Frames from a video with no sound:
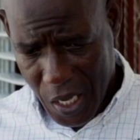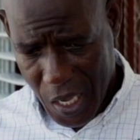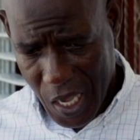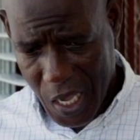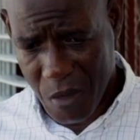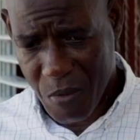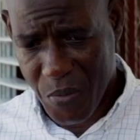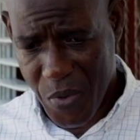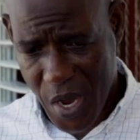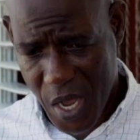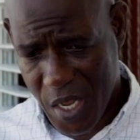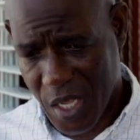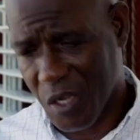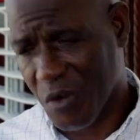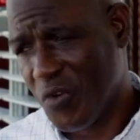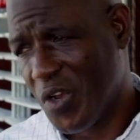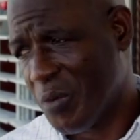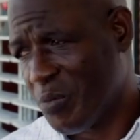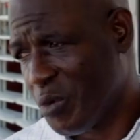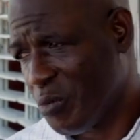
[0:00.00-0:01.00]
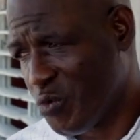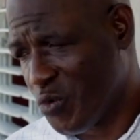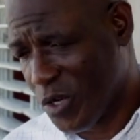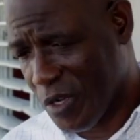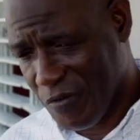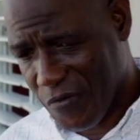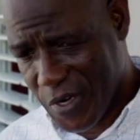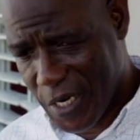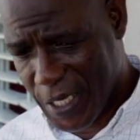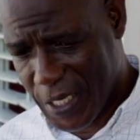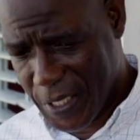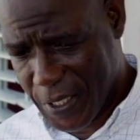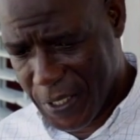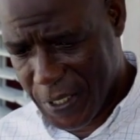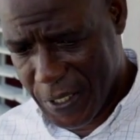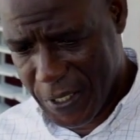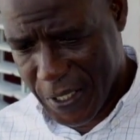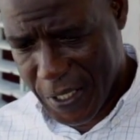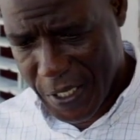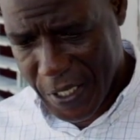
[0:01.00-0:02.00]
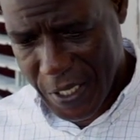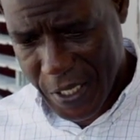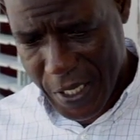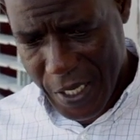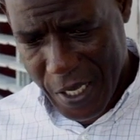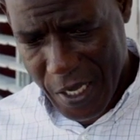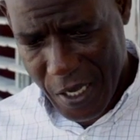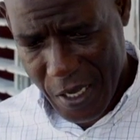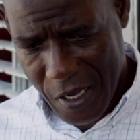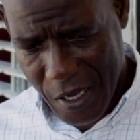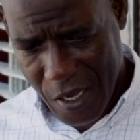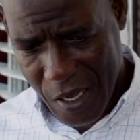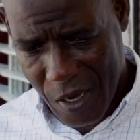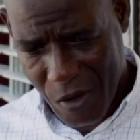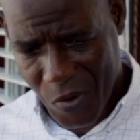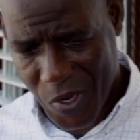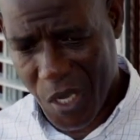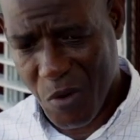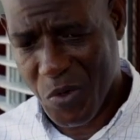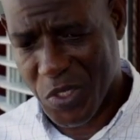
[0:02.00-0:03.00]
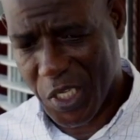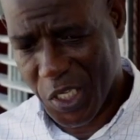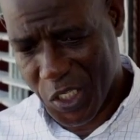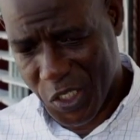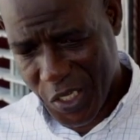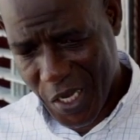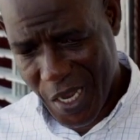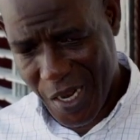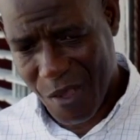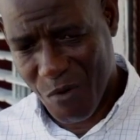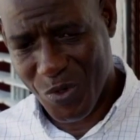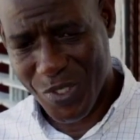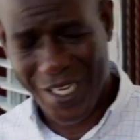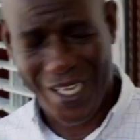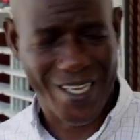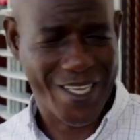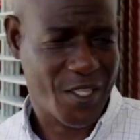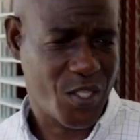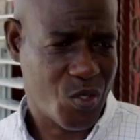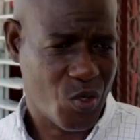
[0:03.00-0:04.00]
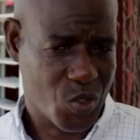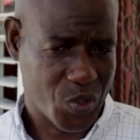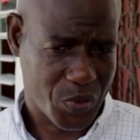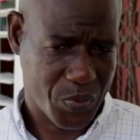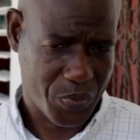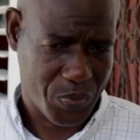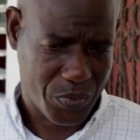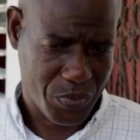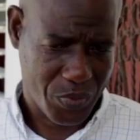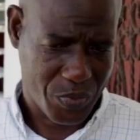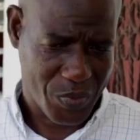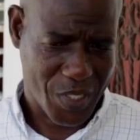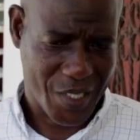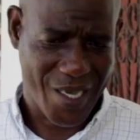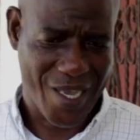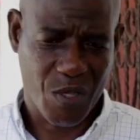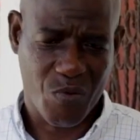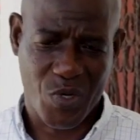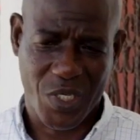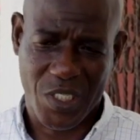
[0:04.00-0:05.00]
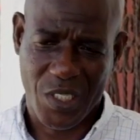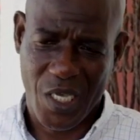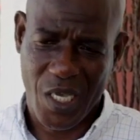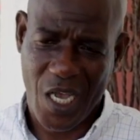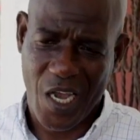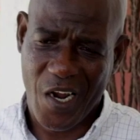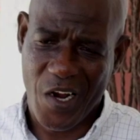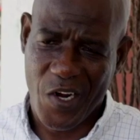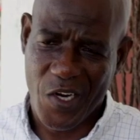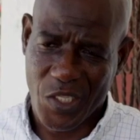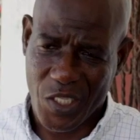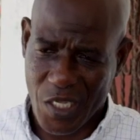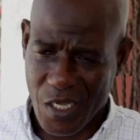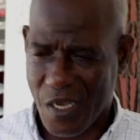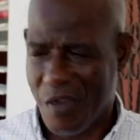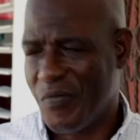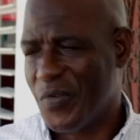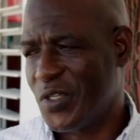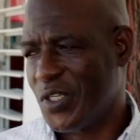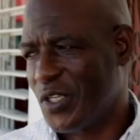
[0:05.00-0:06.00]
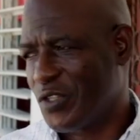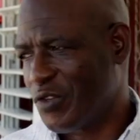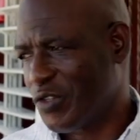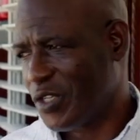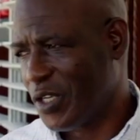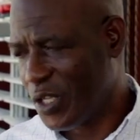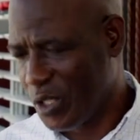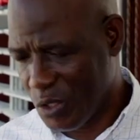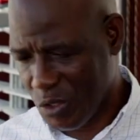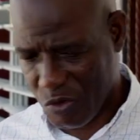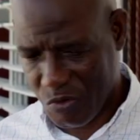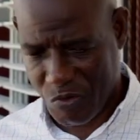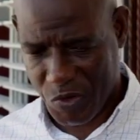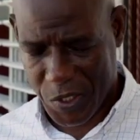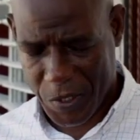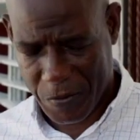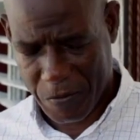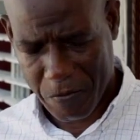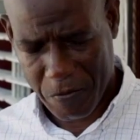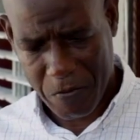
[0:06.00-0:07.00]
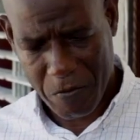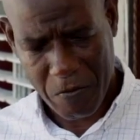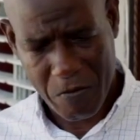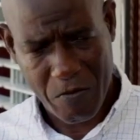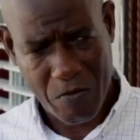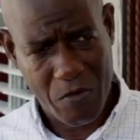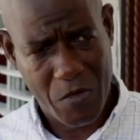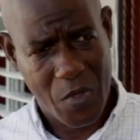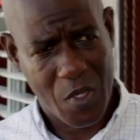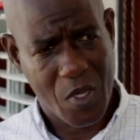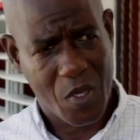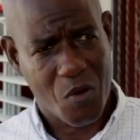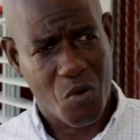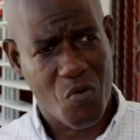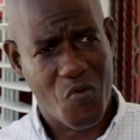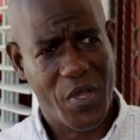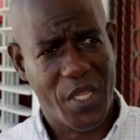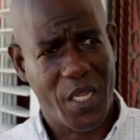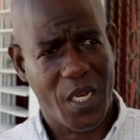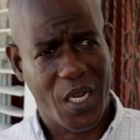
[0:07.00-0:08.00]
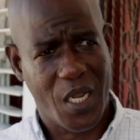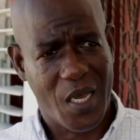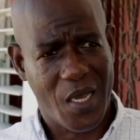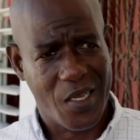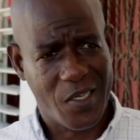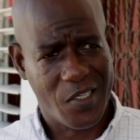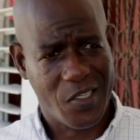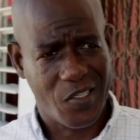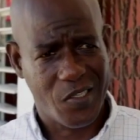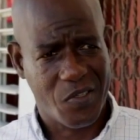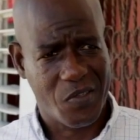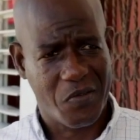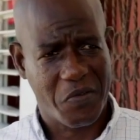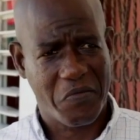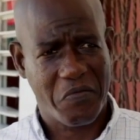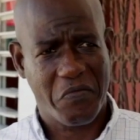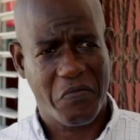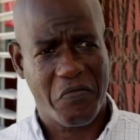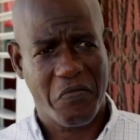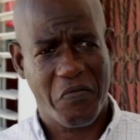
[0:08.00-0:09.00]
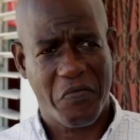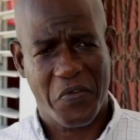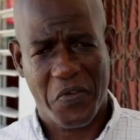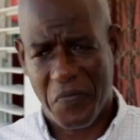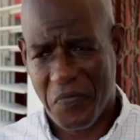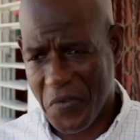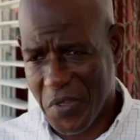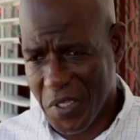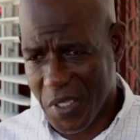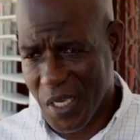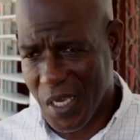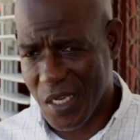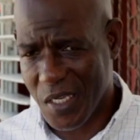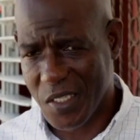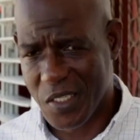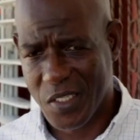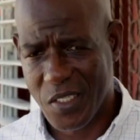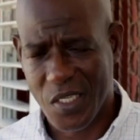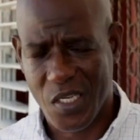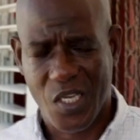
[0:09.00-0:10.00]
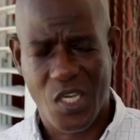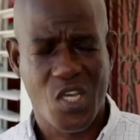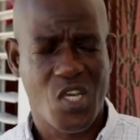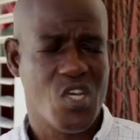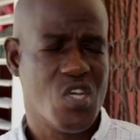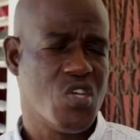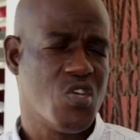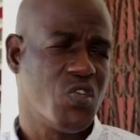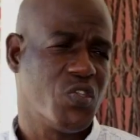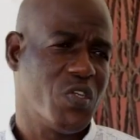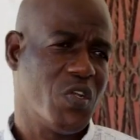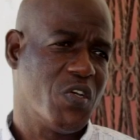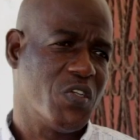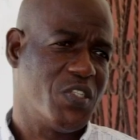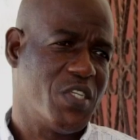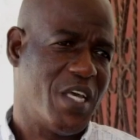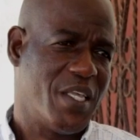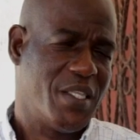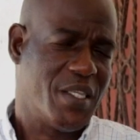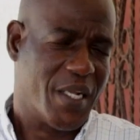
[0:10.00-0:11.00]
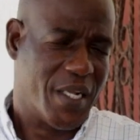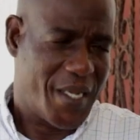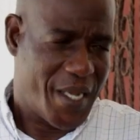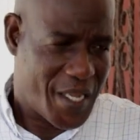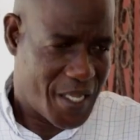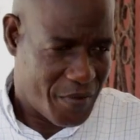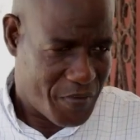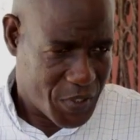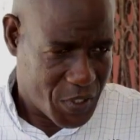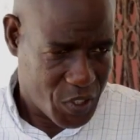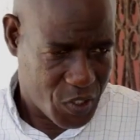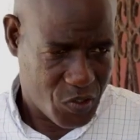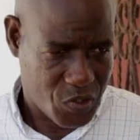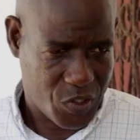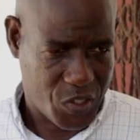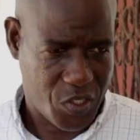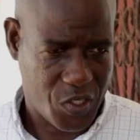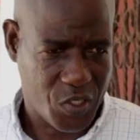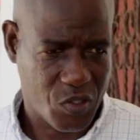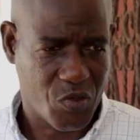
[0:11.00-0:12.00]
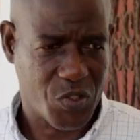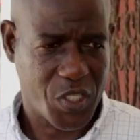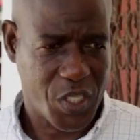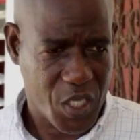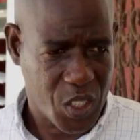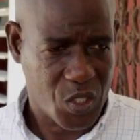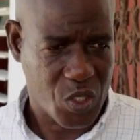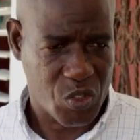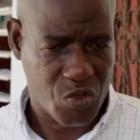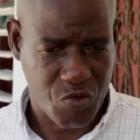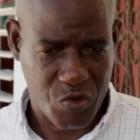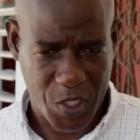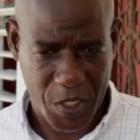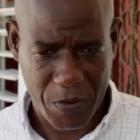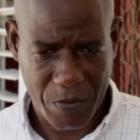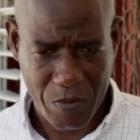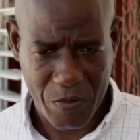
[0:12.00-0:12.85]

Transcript: I ate brown and green from Rodwell Valley. When I was a child, it was like a toll because it was the heart of the citrus industry. Over the last 15 years, you started to see a decline of the citrus industry.